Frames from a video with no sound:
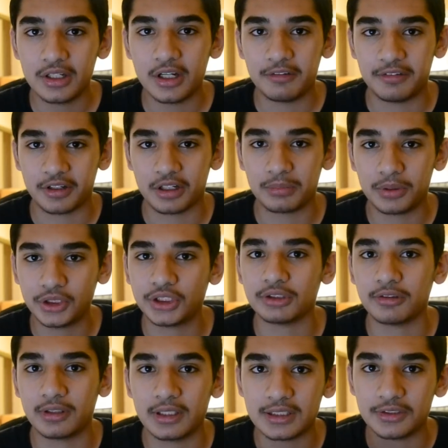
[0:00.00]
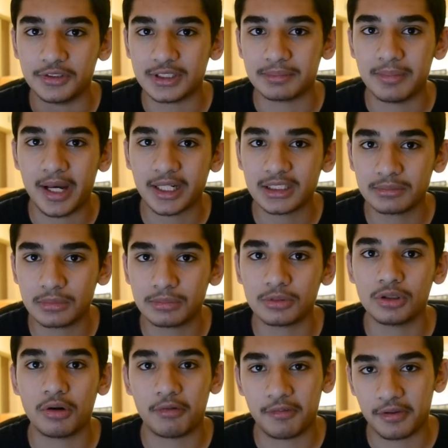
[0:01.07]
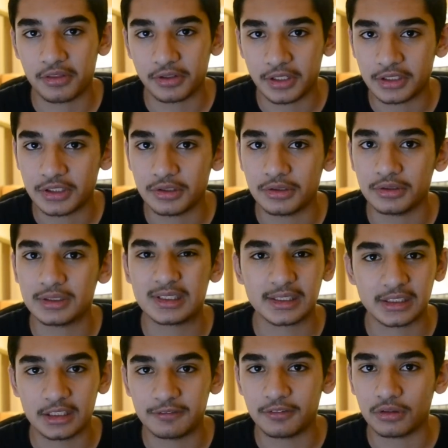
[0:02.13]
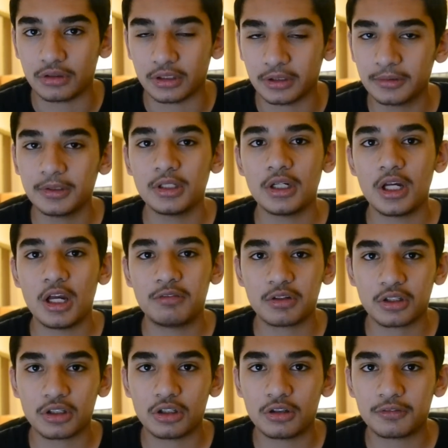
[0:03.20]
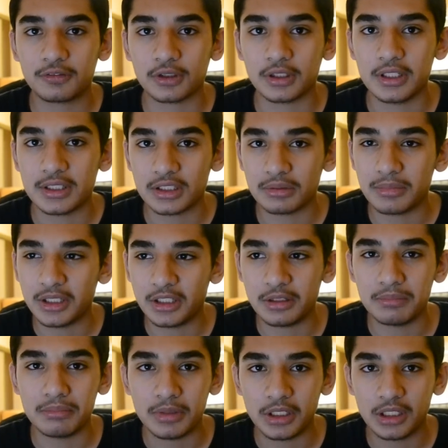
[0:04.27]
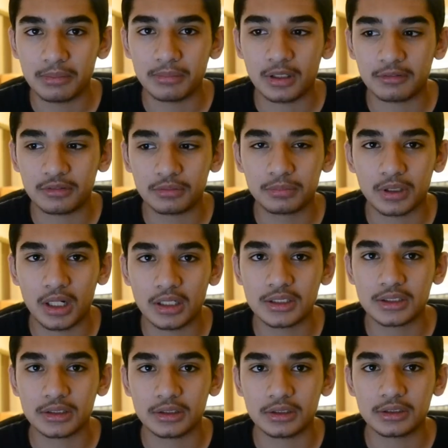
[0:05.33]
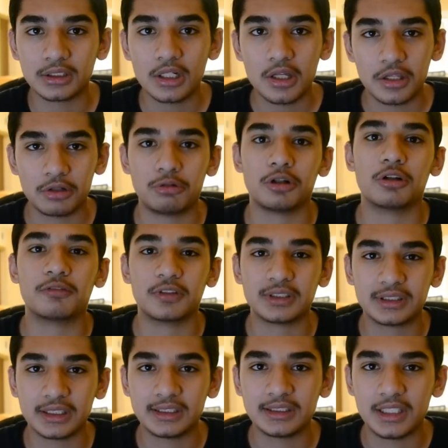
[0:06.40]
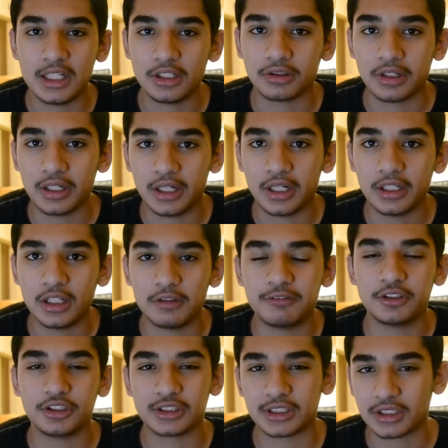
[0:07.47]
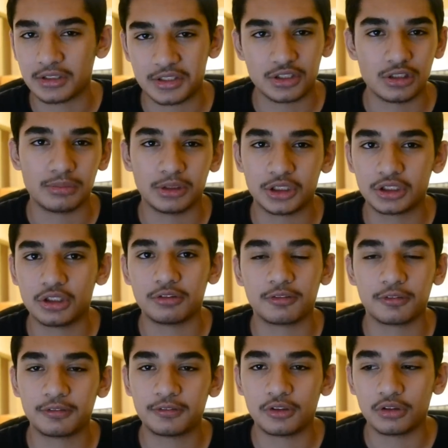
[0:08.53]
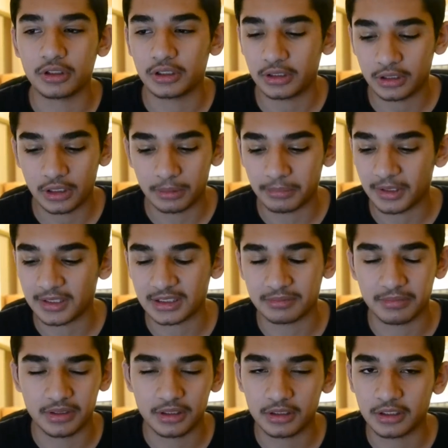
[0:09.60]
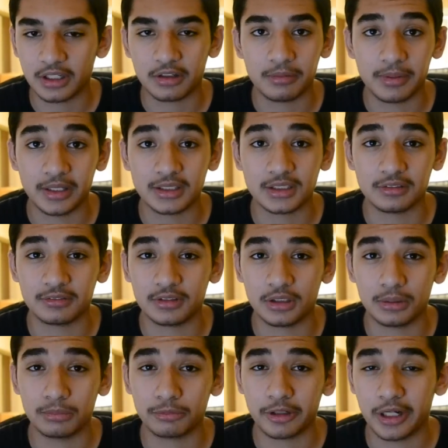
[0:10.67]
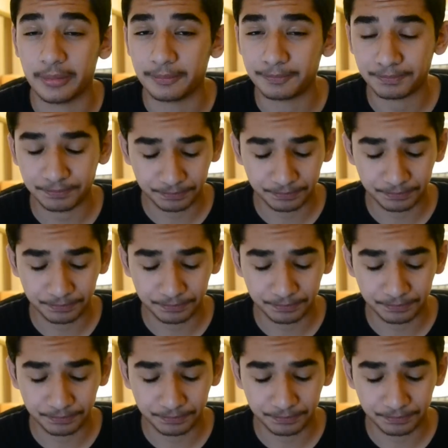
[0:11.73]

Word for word: If you're going to push it really to its maximum, go for thirty-two, sixty-four. If you're going to go for intermediate, medium level processors, you want to go for sixteen or eight. If you're just a consumer, just go for four um, gigabytes of um, RAM.